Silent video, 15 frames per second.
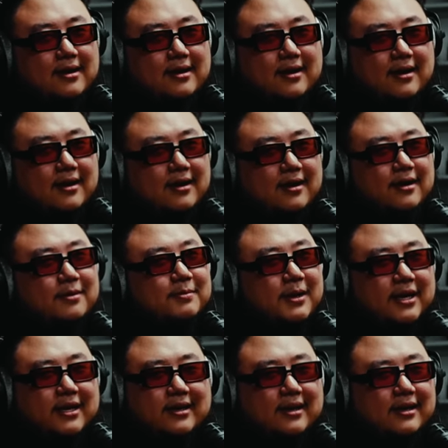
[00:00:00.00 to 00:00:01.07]
oh my
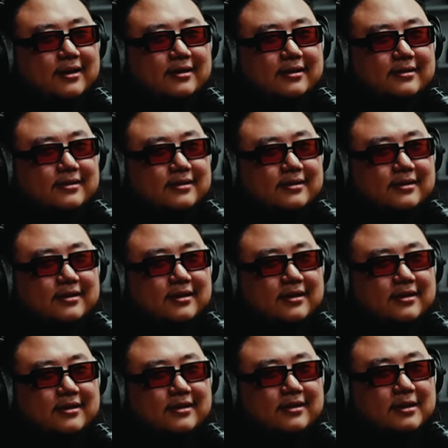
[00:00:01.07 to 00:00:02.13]
god,
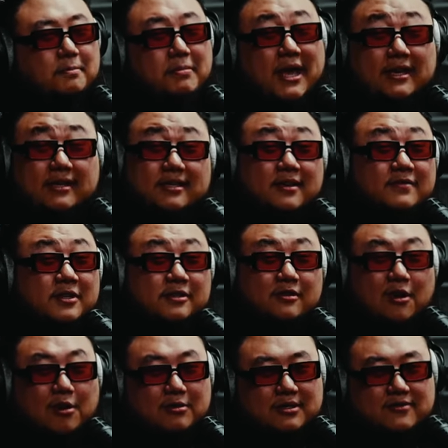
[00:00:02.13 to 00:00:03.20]
the the pacing of the
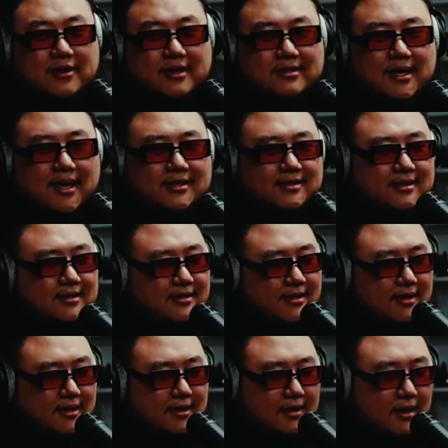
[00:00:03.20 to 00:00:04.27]
song was fantastic.
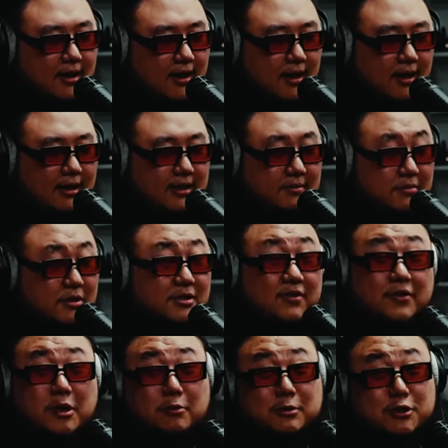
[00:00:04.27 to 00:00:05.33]
Uh, the music
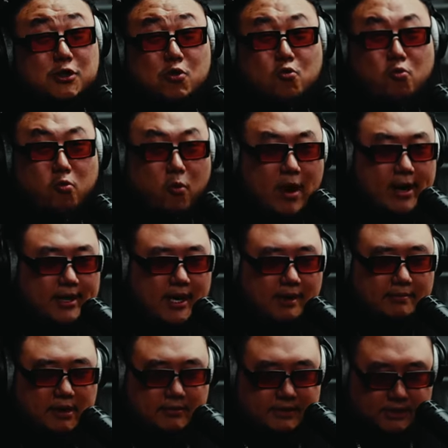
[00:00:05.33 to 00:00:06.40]
video was great. I
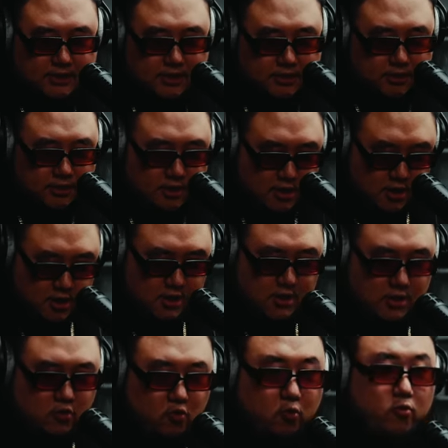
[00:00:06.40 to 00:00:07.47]
mean, it was such a
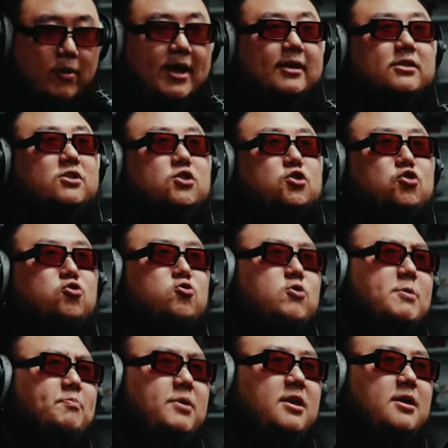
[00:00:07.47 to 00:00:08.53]
great
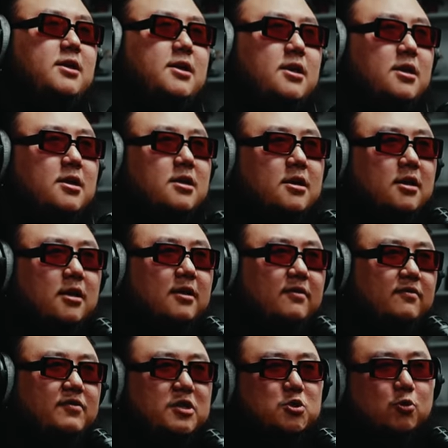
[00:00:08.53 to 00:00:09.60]
trippy
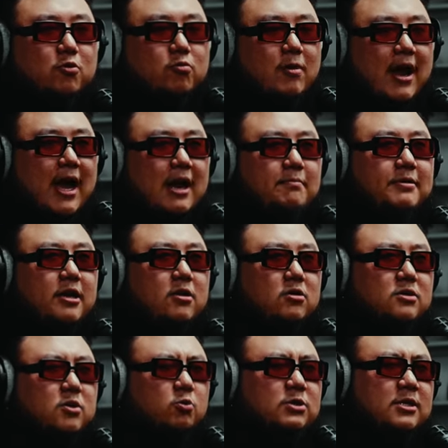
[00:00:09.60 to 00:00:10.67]
visual ride, but it
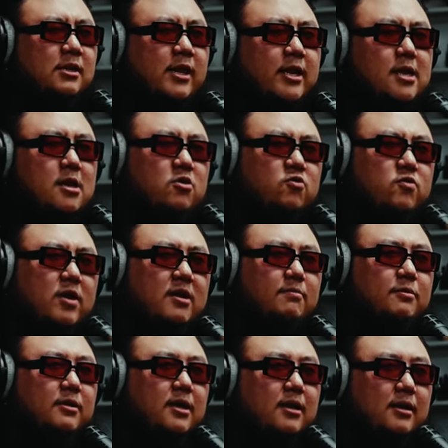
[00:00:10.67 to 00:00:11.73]
also wasn't like
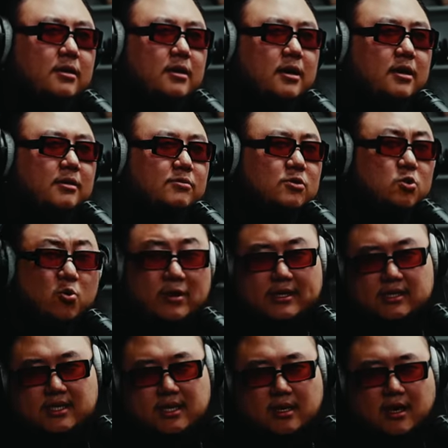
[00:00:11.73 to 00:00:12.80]
incredibly uh,
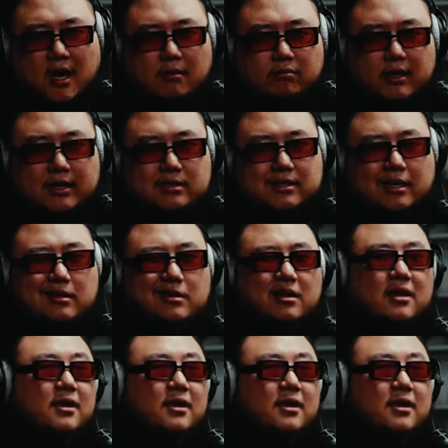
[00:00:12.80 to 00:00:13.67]
noisy and complex. Like the